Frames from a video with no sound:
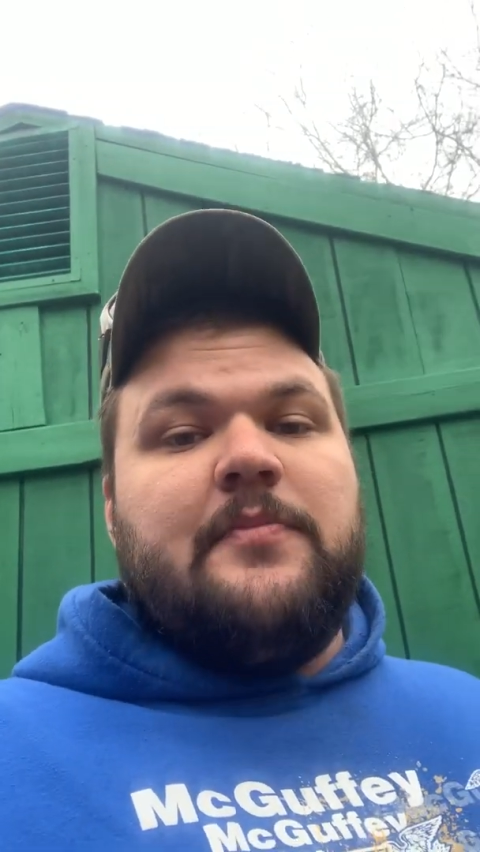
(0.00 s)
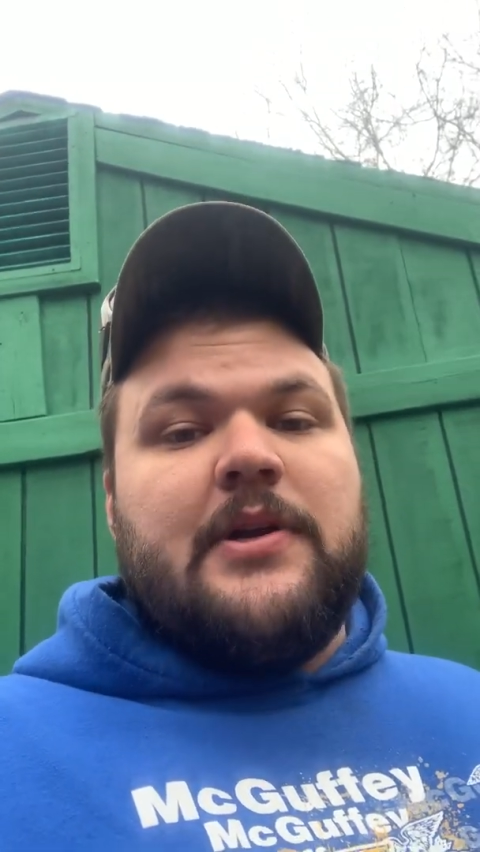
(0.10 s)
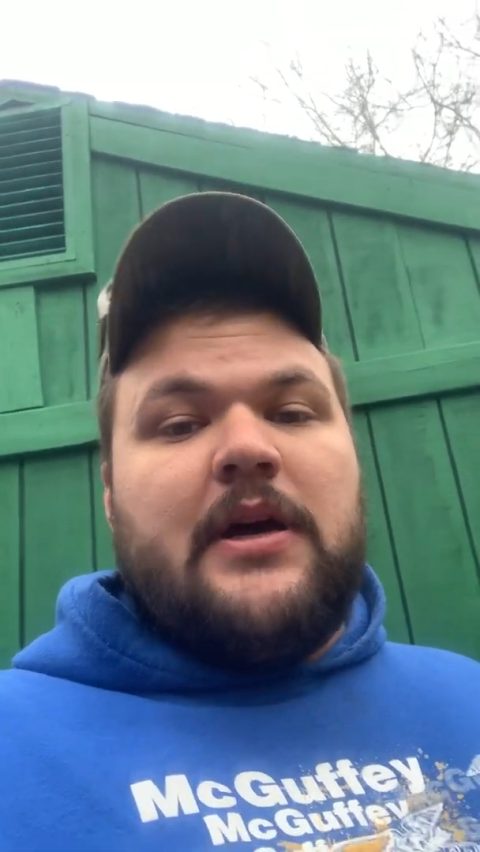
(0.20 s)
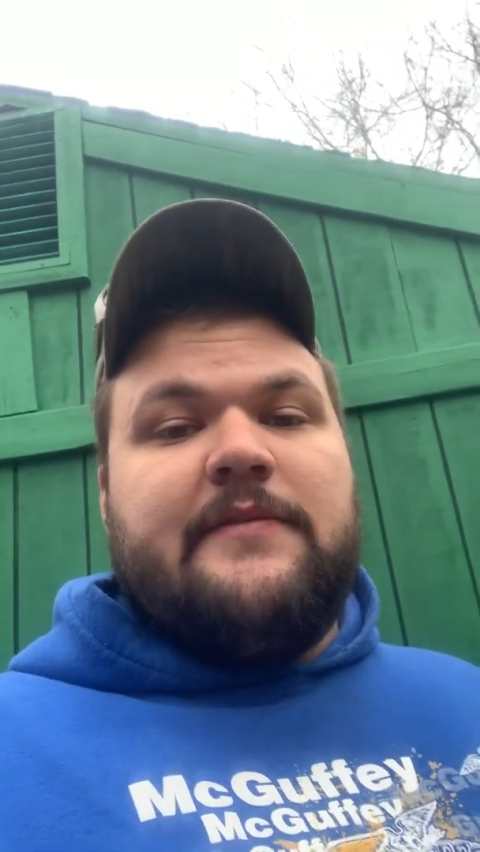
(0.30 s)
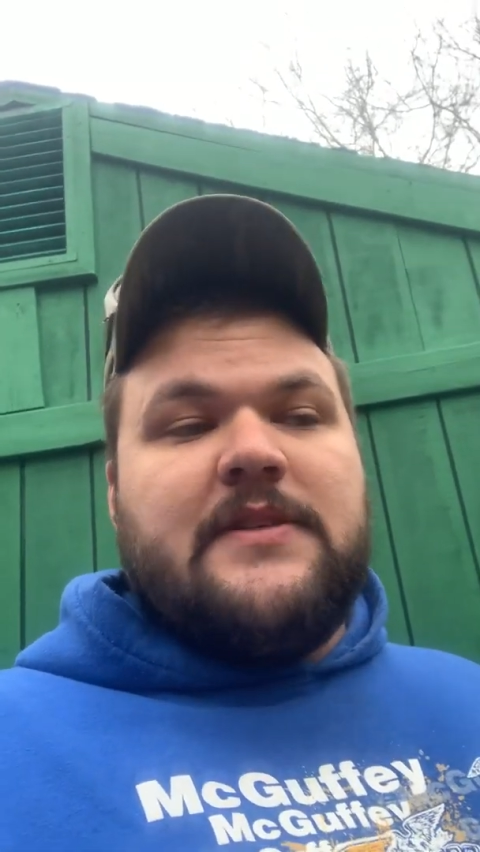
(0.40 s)

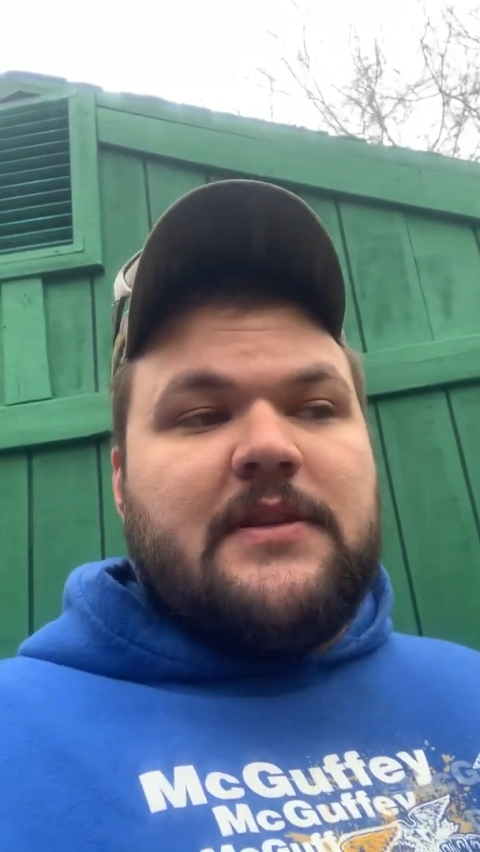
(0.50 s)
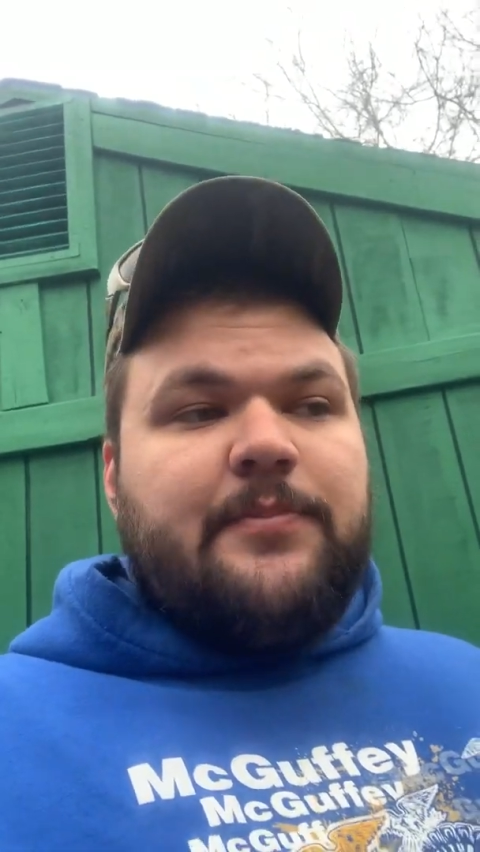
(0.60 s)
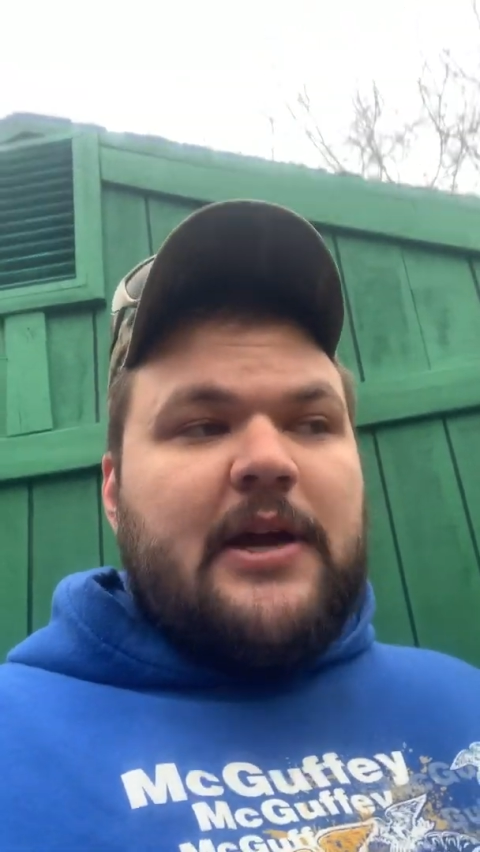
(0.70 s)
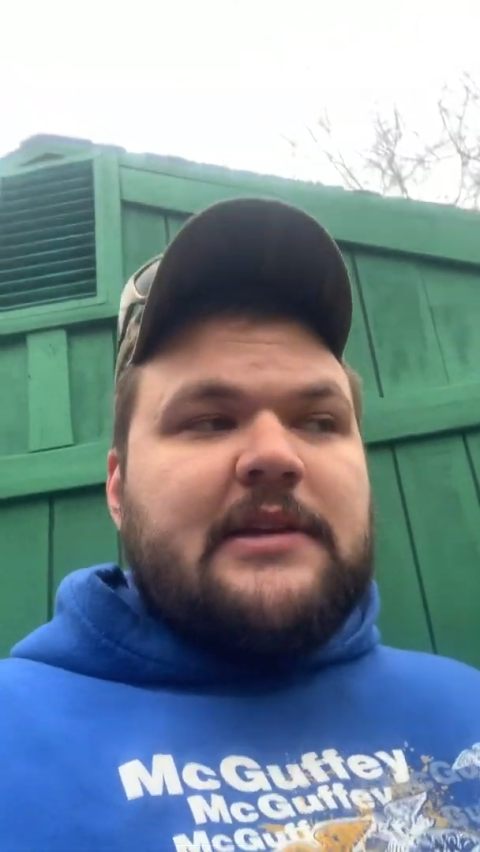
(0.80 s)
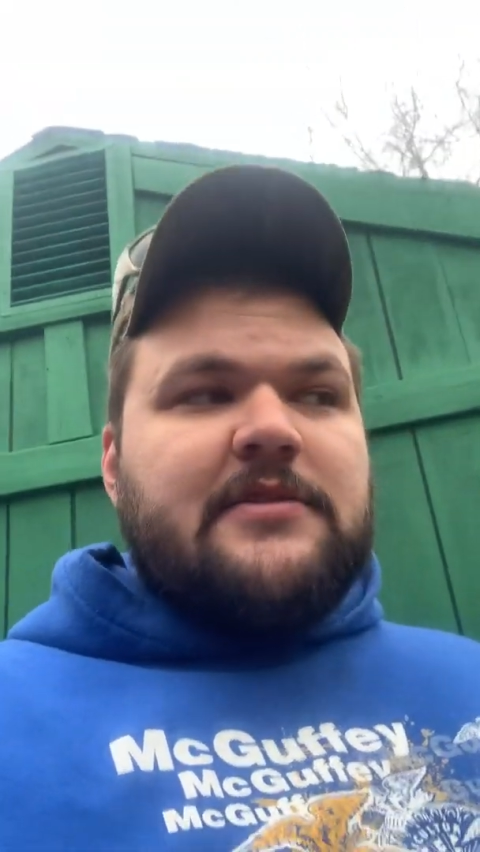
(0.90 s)
but obviously
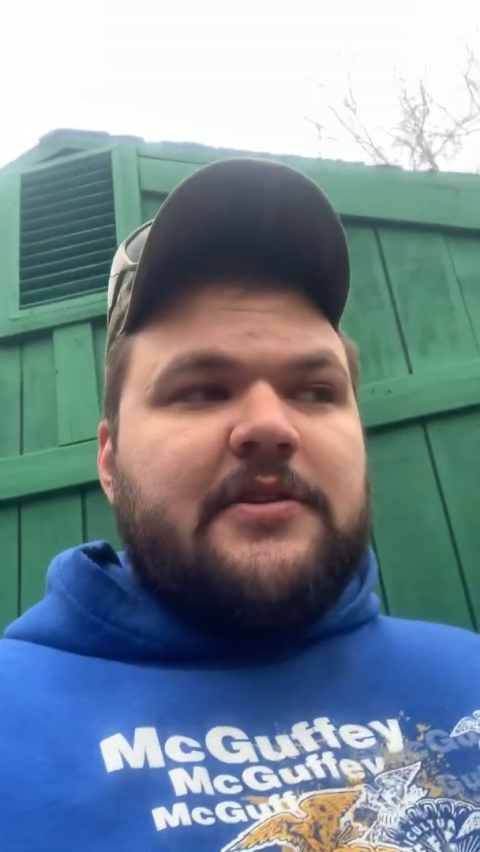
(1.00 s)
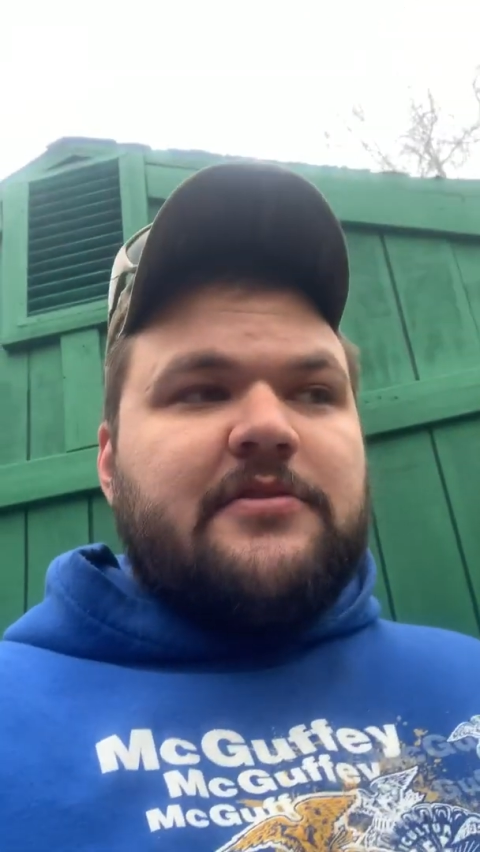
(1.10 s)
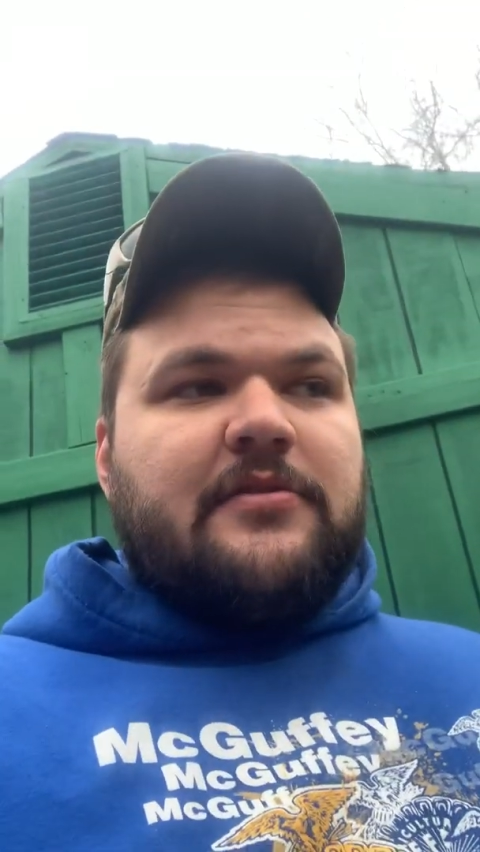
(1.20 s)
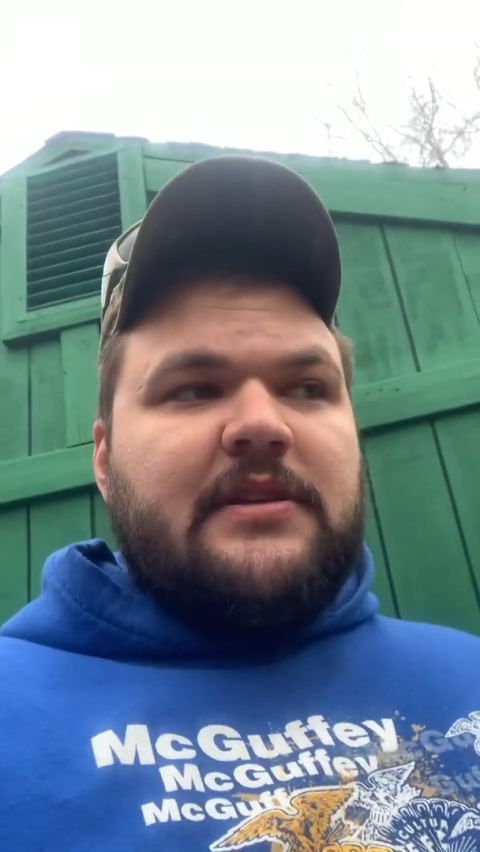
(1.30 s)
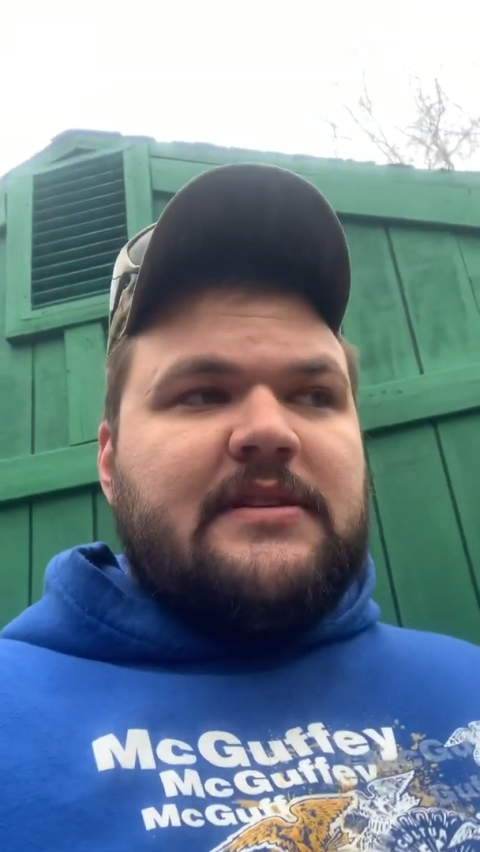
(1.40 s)
practice
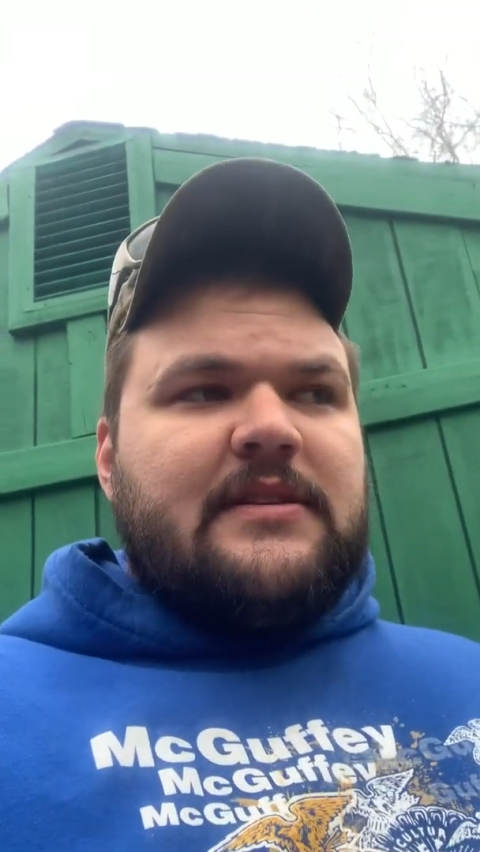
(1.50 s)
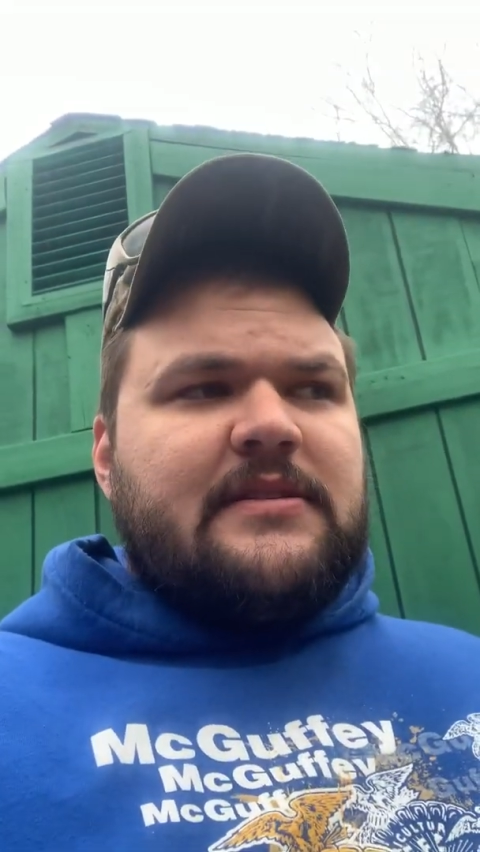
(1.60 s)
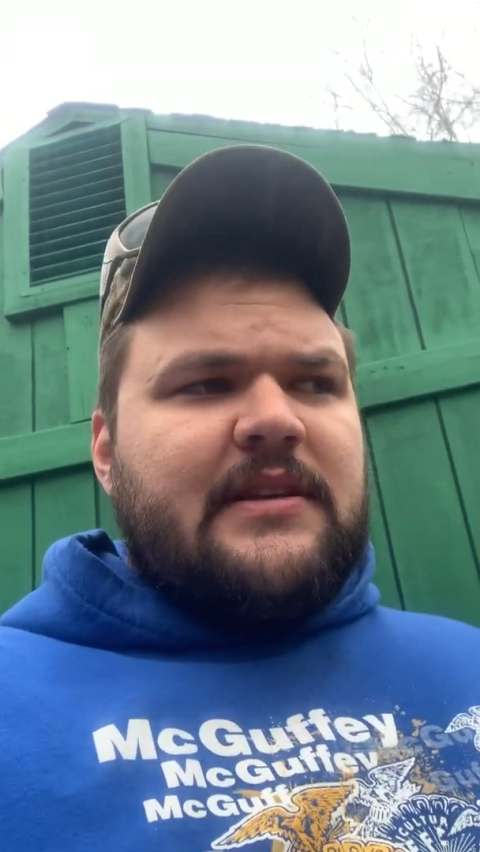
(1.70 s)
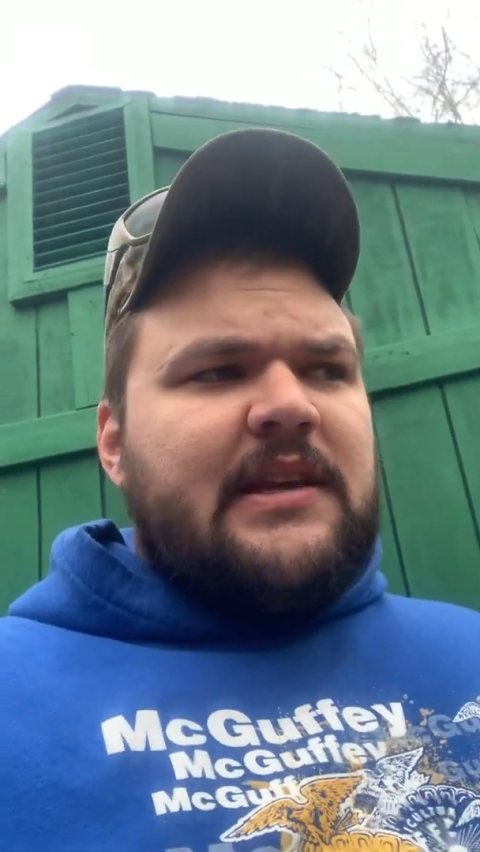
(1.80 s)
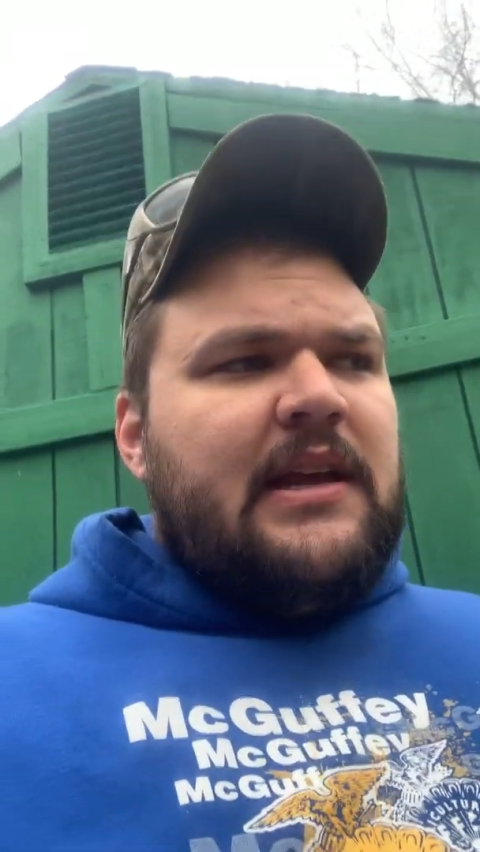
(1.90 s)
social
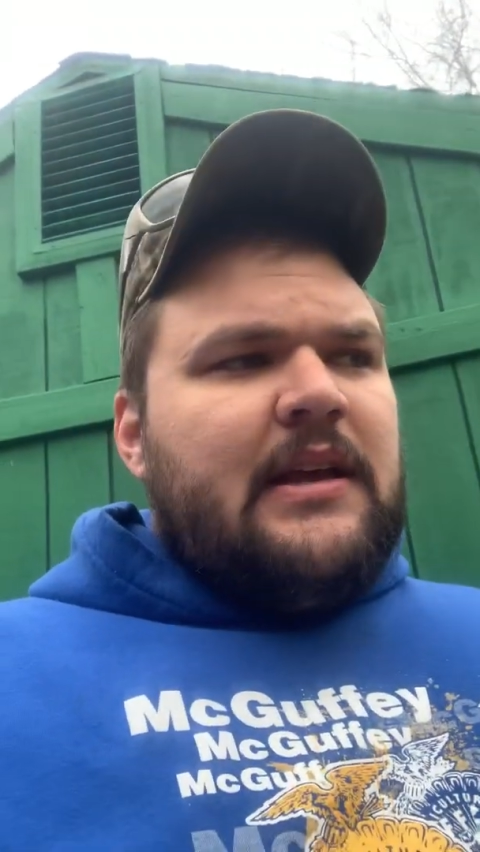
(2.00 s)
distancing.